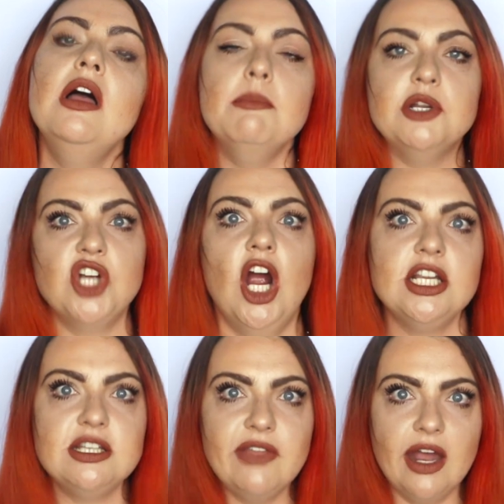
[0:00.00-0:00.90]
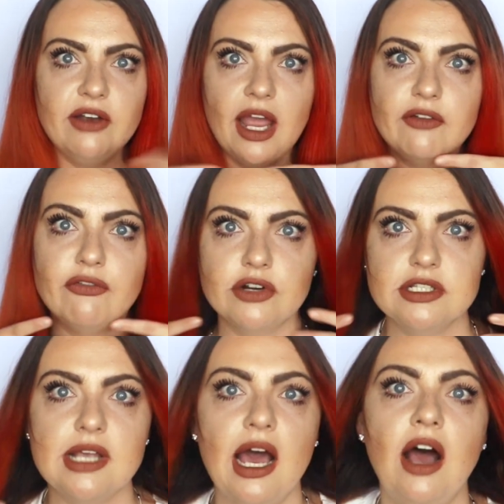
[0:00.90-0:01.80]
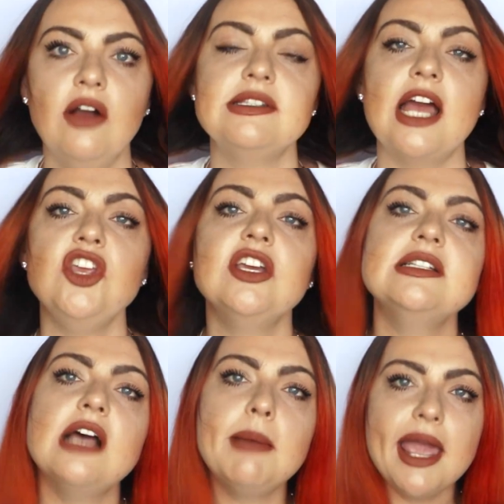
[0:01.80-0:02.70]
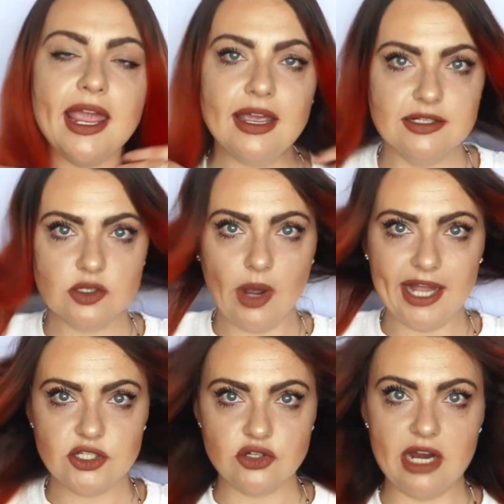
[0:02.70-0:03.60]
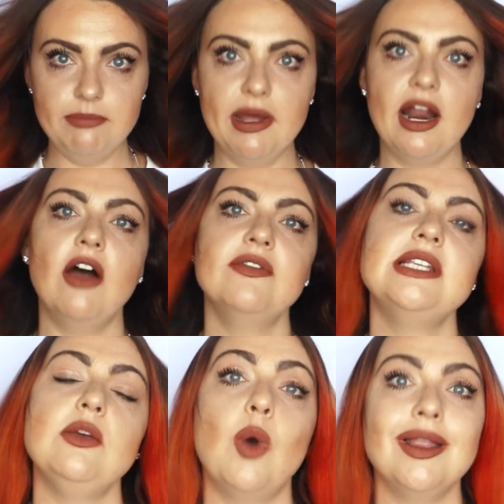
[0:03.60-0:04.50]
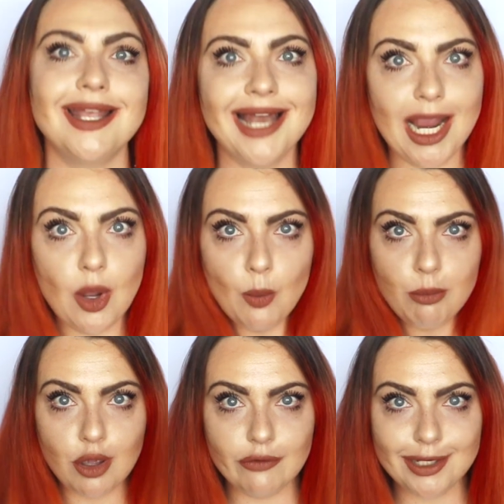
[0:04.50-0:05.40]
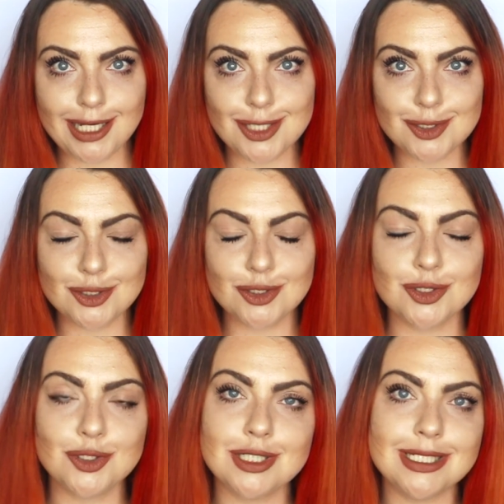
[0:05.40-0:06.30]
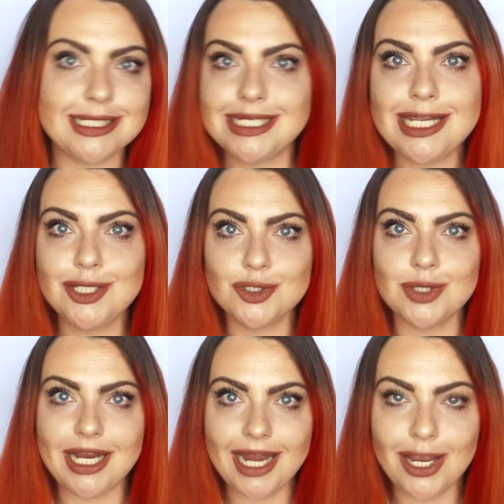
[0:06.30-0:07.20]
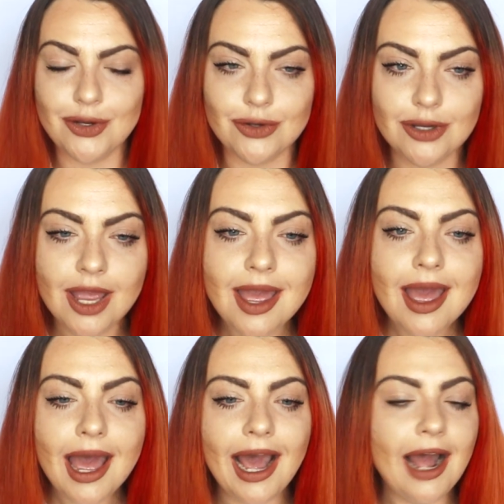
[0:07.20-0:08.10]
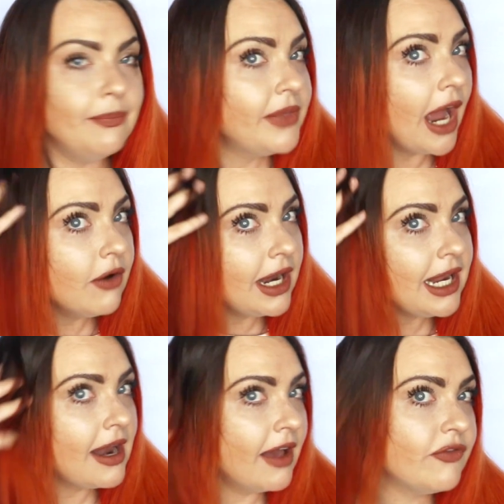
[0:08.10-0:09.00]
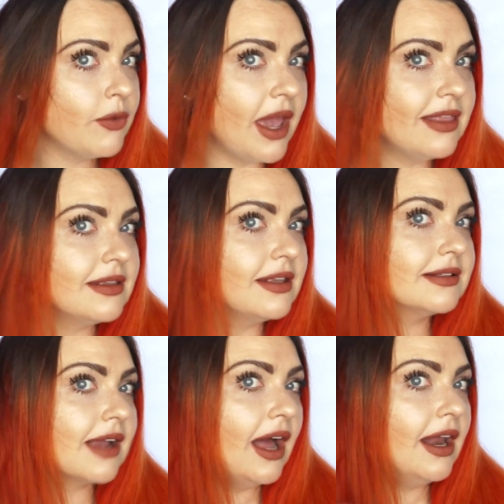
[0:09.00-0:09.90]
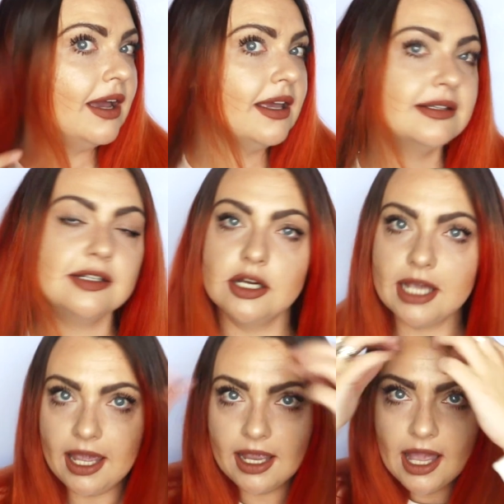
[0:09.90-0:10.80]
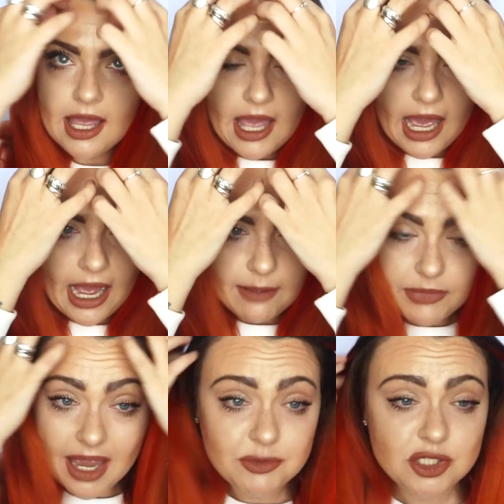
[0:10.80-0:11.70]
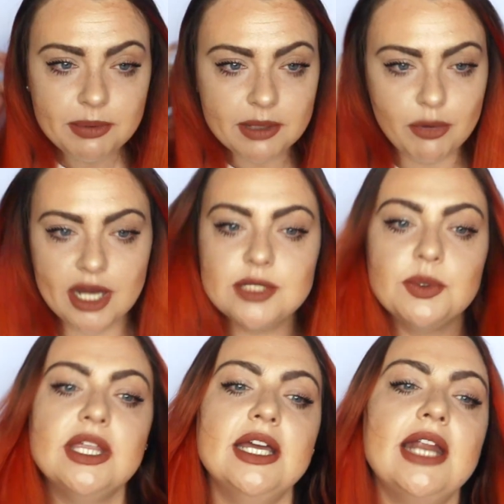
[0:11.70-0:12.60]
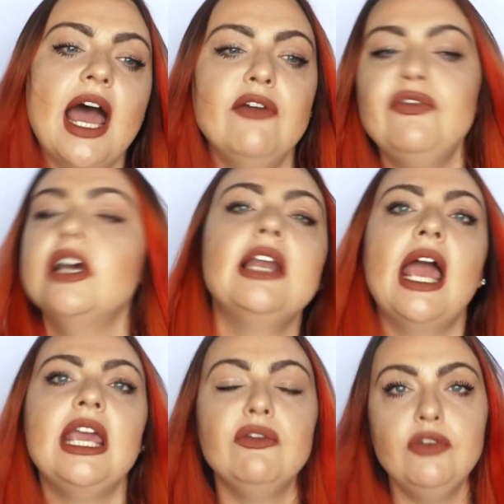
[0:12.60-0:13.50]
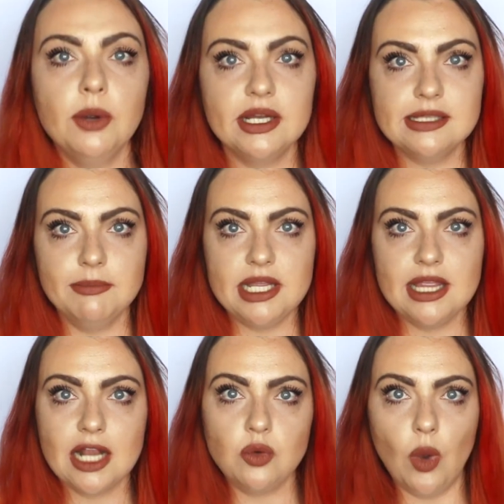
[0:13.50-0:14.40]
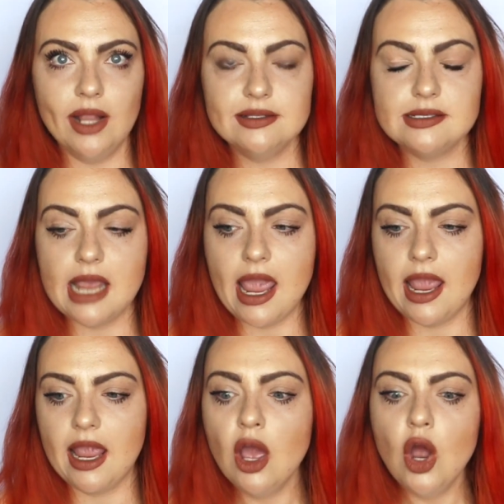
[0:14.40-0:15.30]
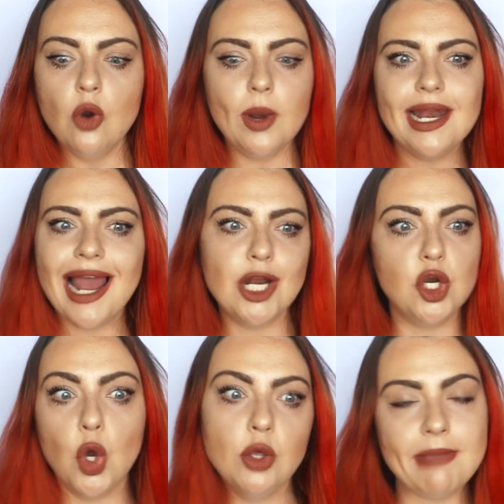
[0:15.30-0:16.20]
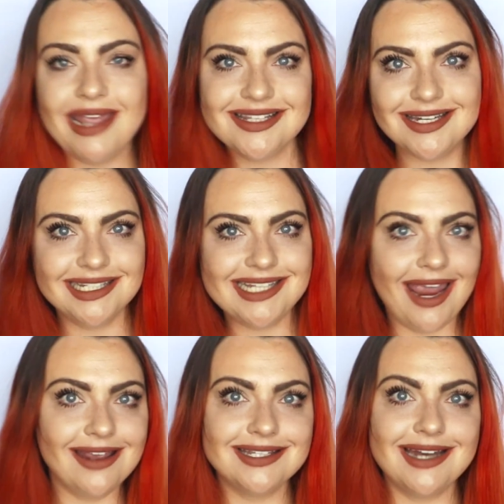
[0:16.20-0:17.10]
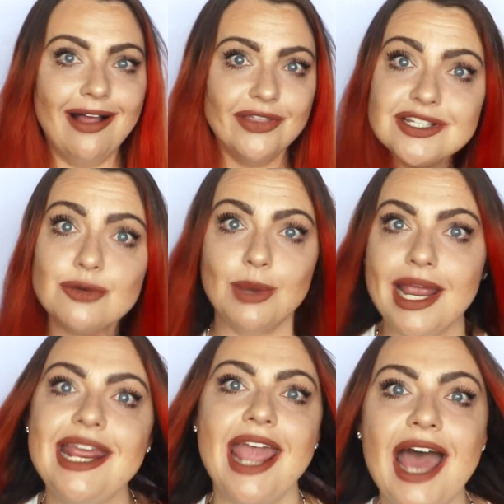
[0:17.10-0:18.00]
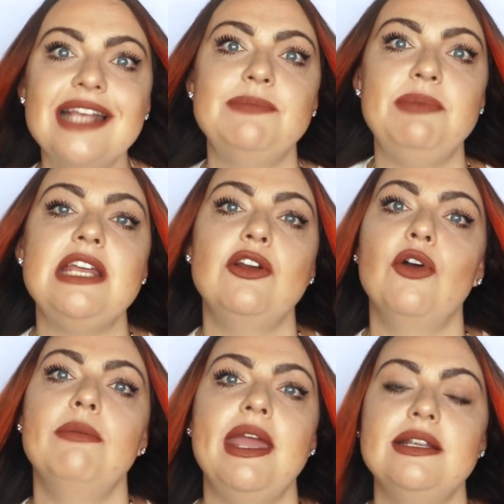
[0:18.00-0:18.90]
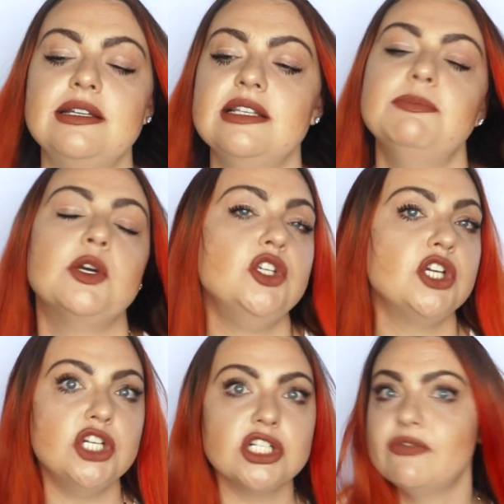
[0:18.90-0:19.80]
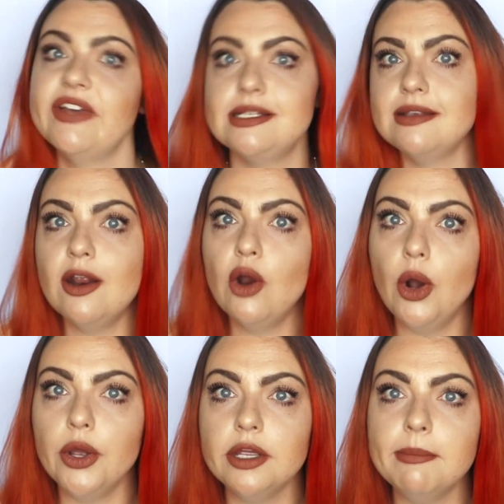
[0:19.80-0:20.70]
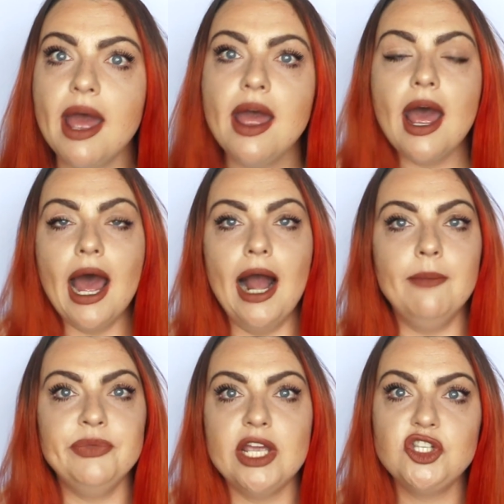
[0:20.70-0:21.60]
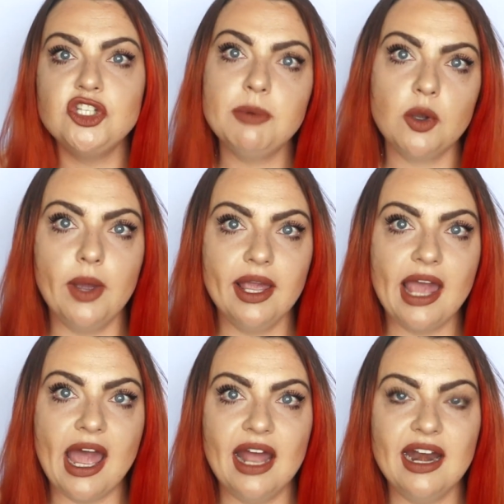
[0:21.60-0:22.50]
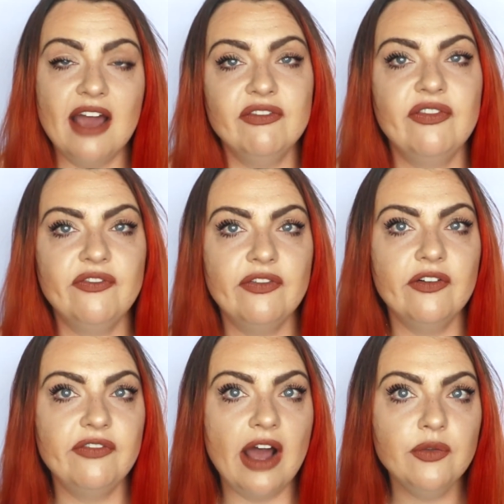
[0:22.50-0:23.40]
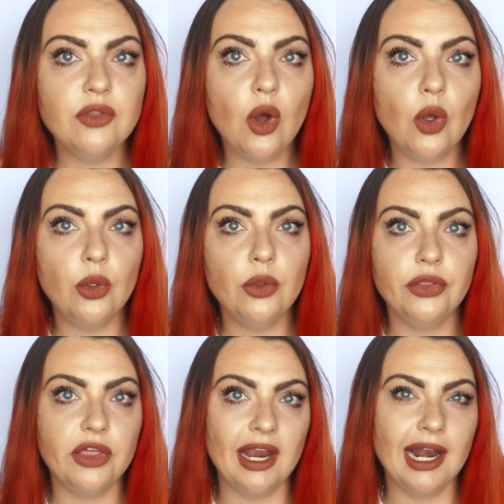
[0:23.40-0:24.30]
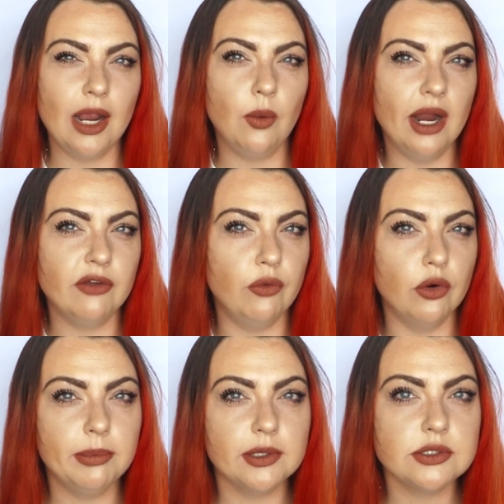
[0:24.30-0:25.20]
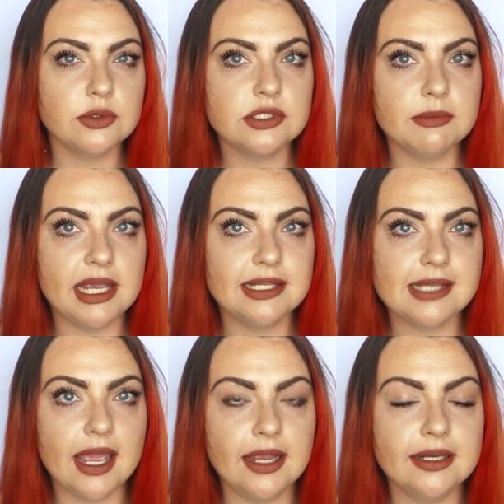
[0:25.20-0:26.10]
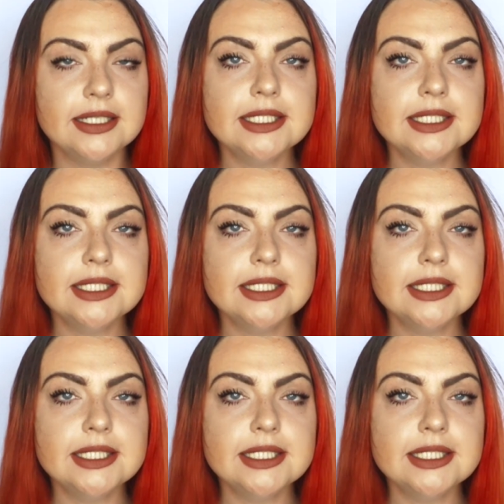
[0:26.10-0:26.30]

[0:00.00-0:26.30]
majority of that like frizz out. And you can tell my hair is quite straight, but I obviously want that like perfectly sleek straight hairdo. I really love the way that this color is looking. I'm super impressed with it. I feel like if you are somebody that wants a really like low maintenance hairstyle, this really has been low maintenance because you can just fix it at home. It's super quick, and I've found the whole thing like quite affordable to also maintain.